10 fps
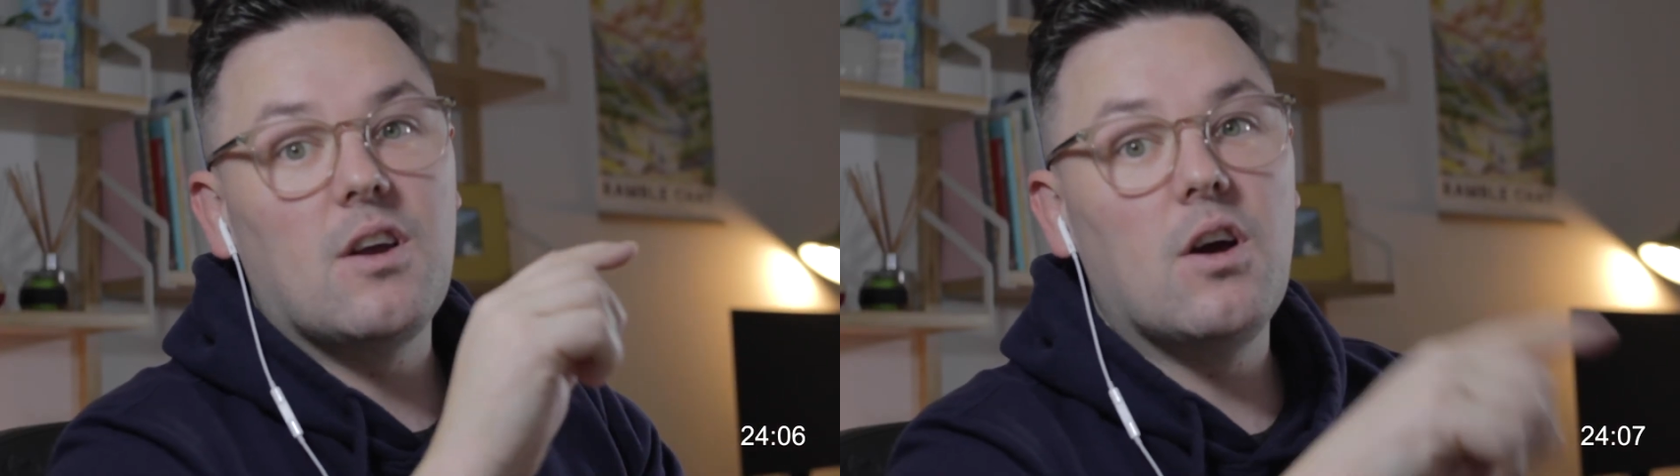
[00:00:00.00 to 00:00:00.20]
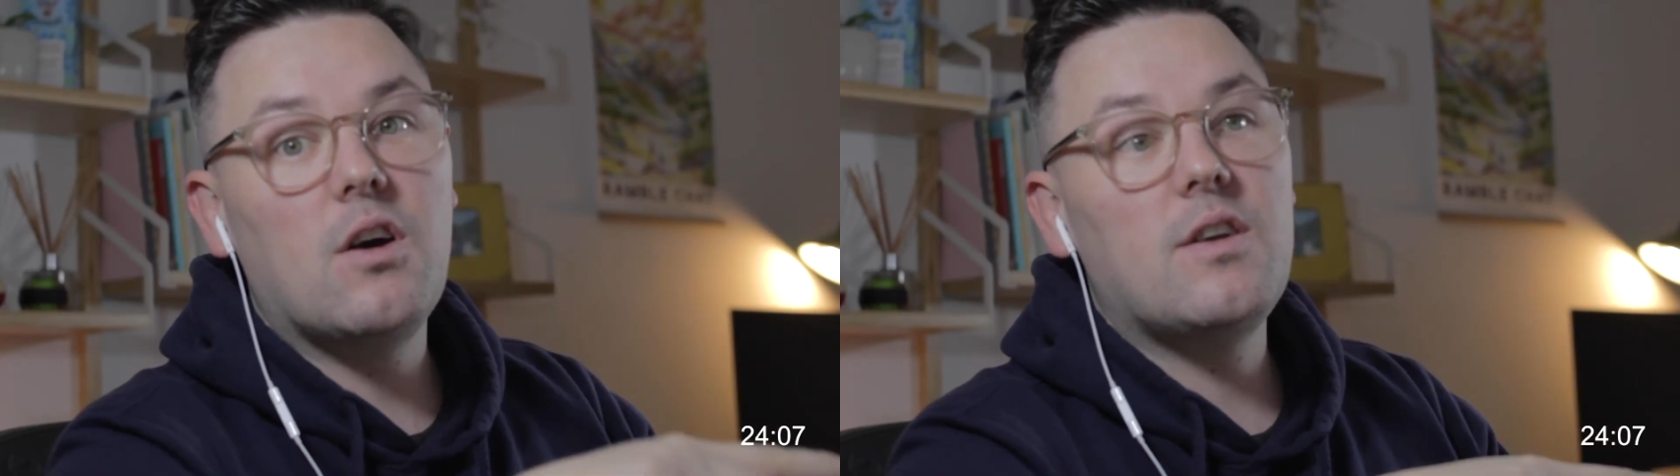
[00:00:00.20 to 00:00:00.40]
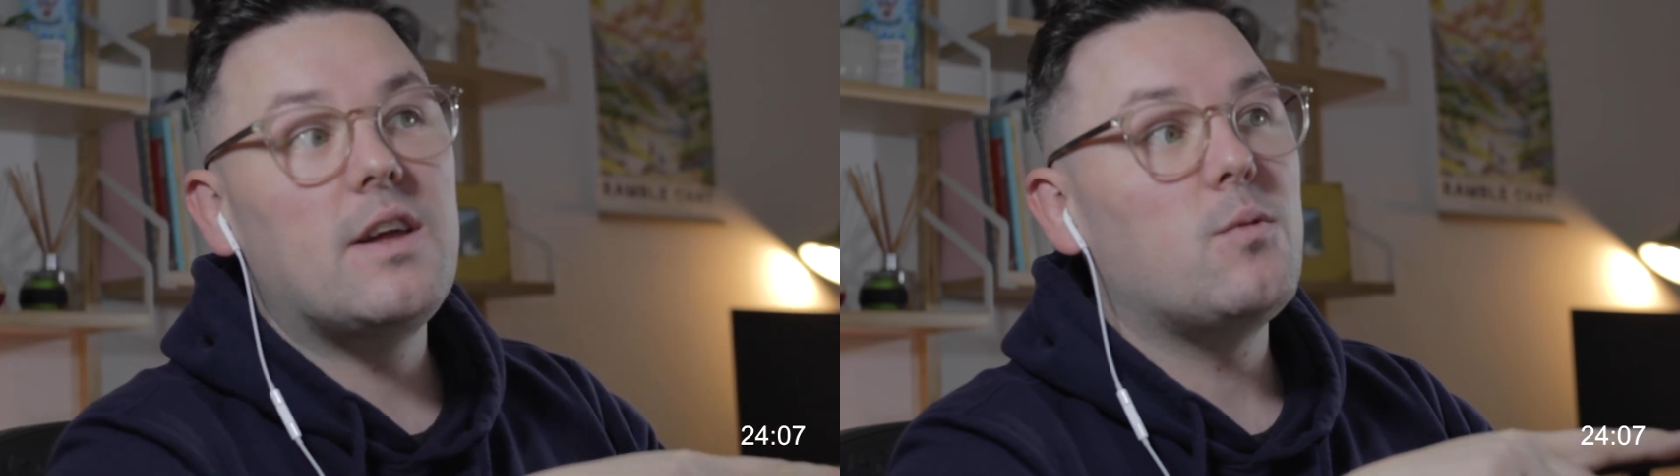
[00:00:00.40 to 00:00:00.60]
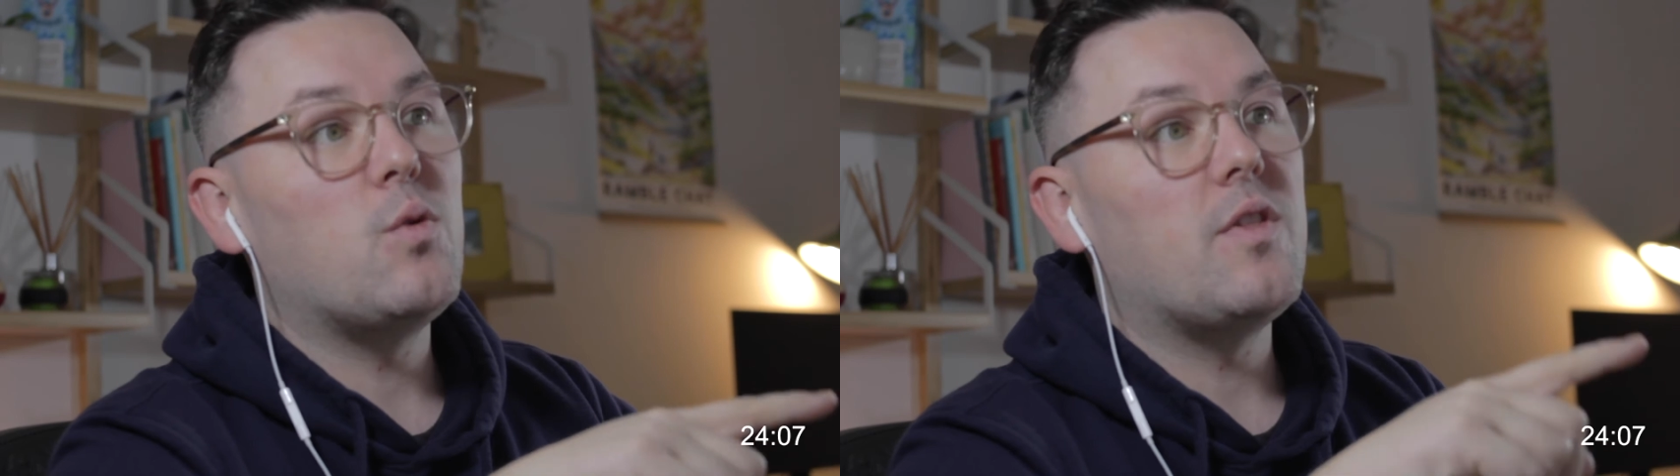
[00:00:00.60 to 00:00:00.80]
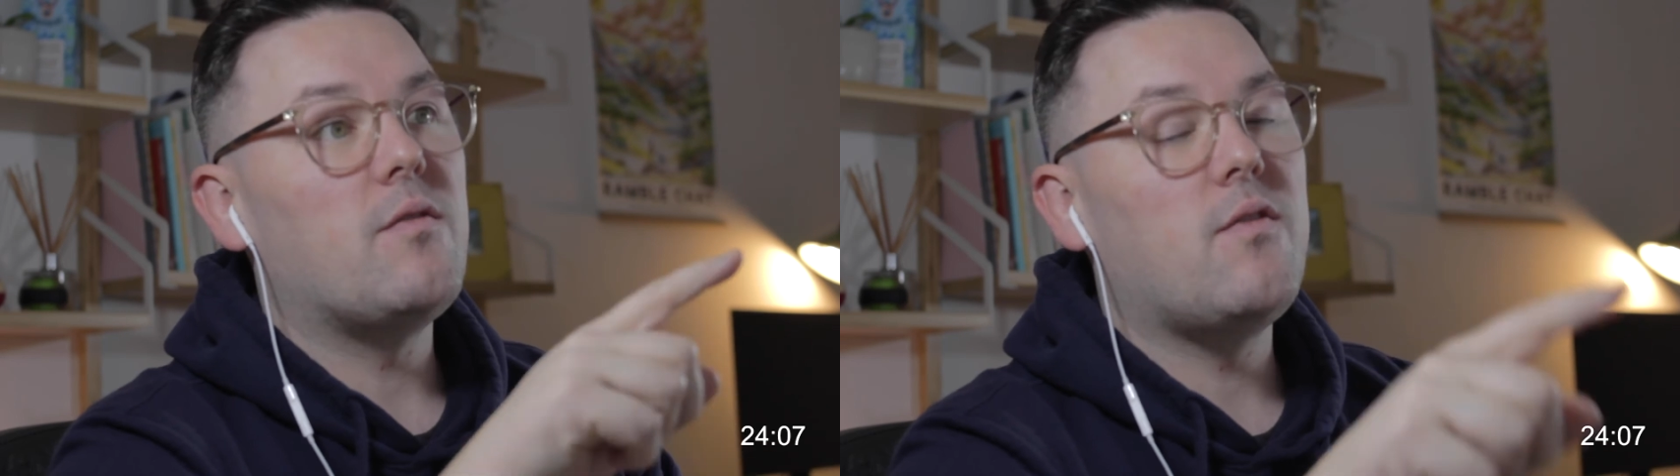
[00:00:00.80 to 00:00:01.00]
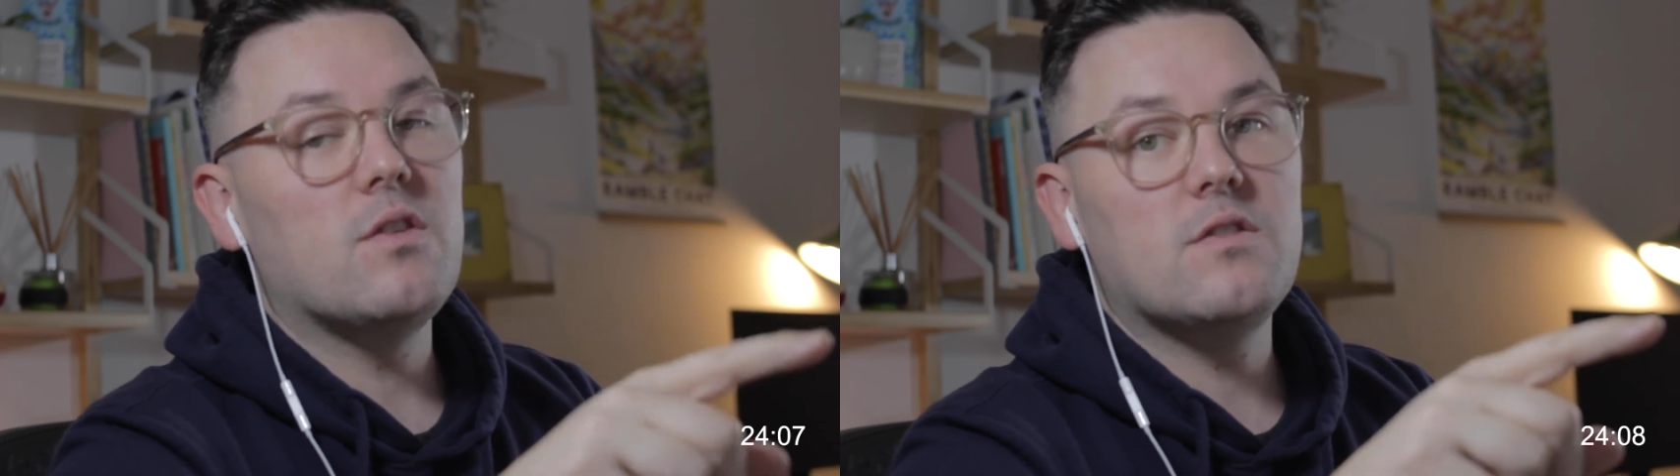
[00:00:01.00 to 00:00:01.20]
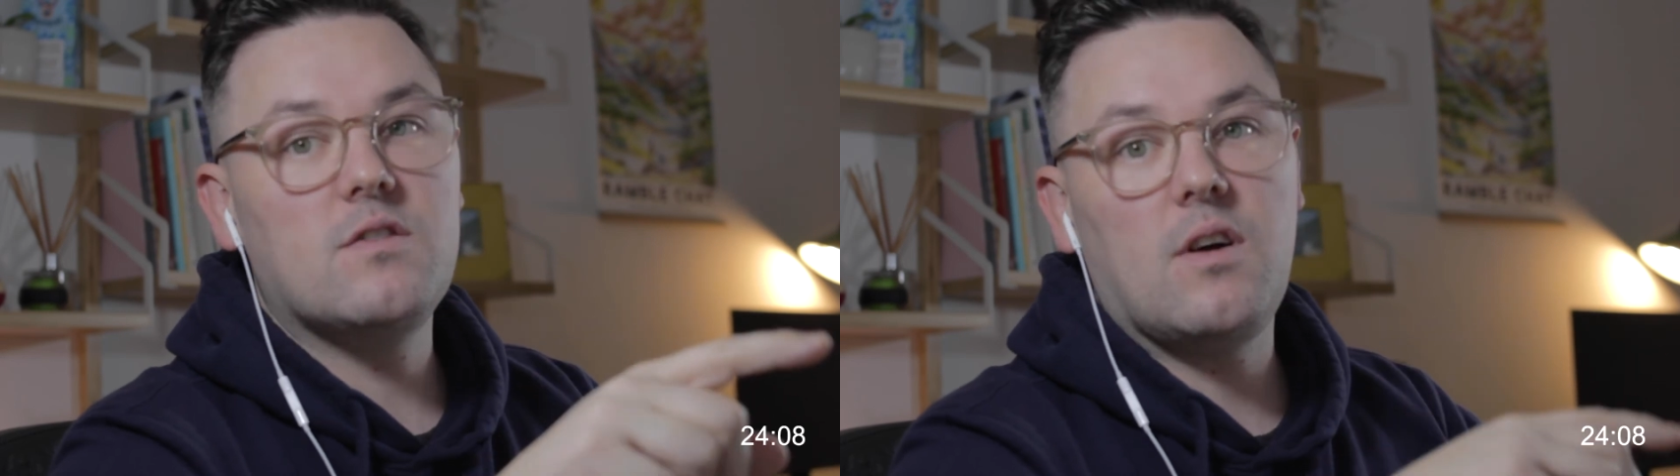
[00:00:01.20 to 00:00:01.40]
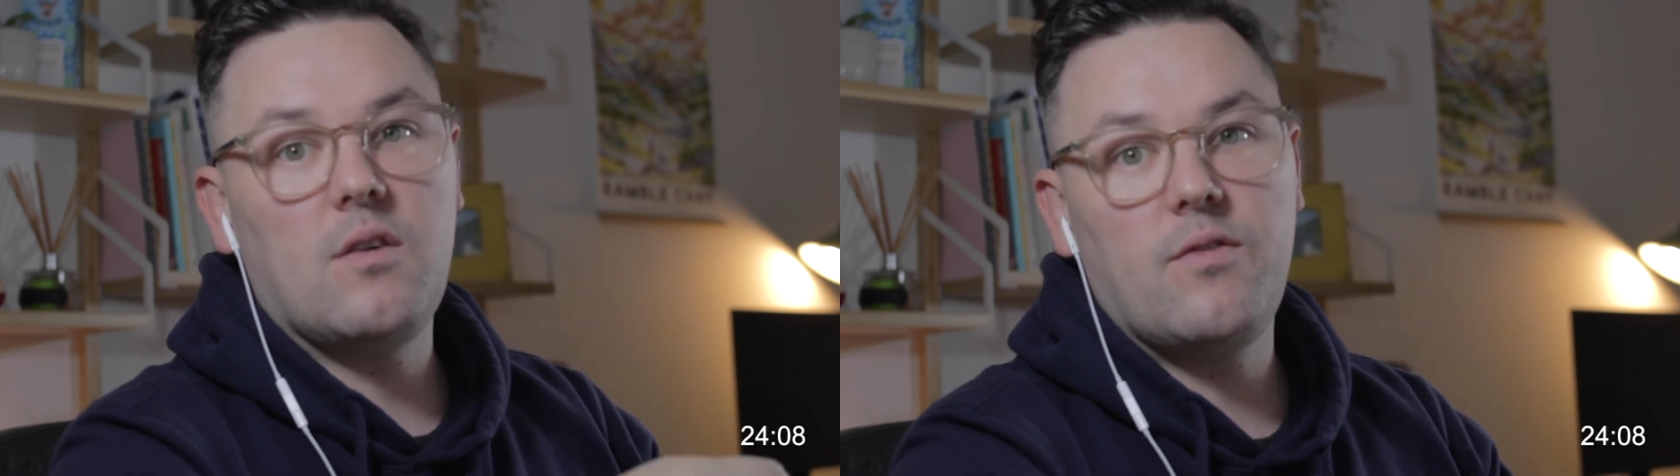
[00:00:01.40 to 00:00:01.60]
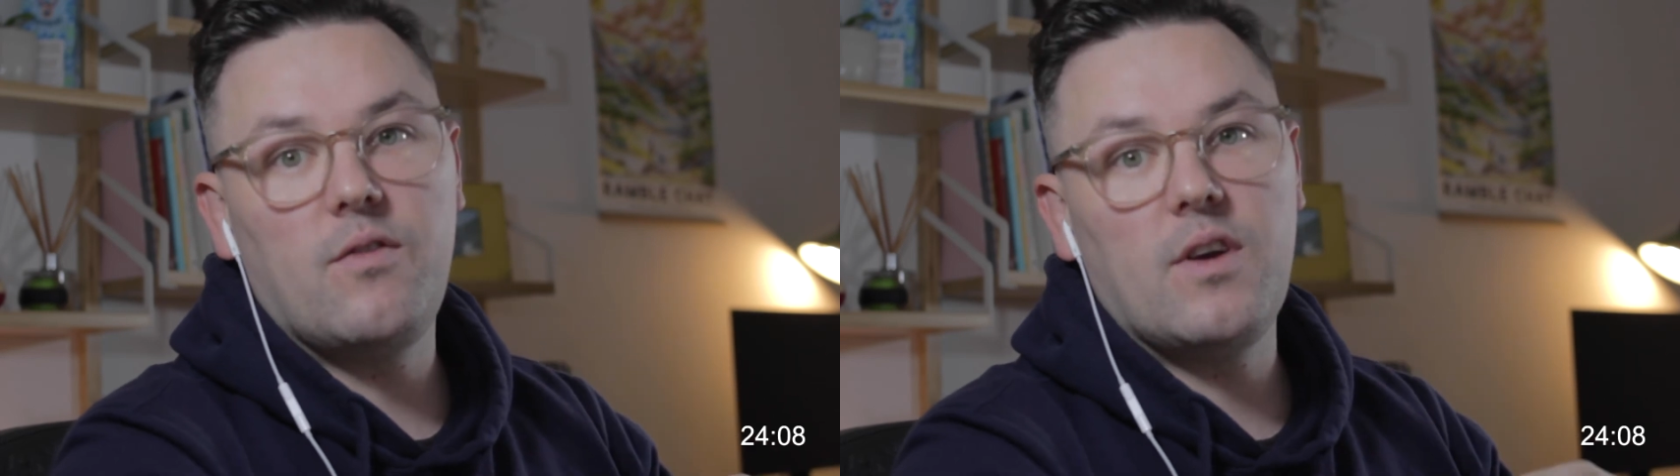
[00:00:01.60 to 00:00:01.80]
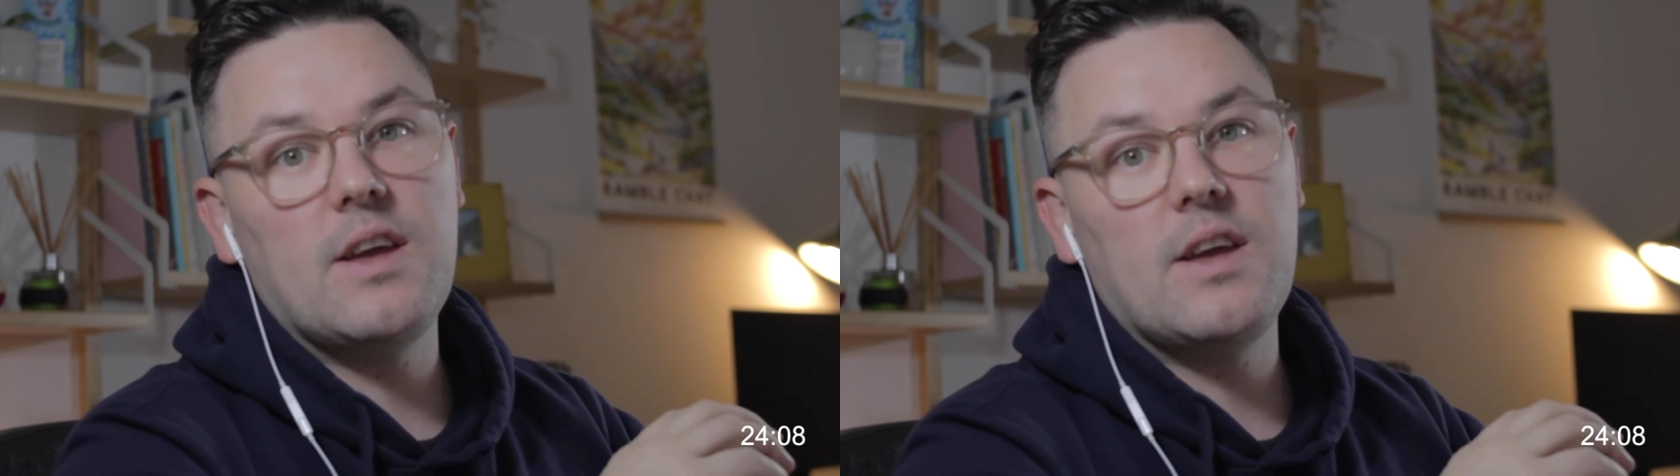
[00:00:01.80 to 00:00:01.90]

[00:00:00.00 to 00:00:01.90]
kerning within Fontself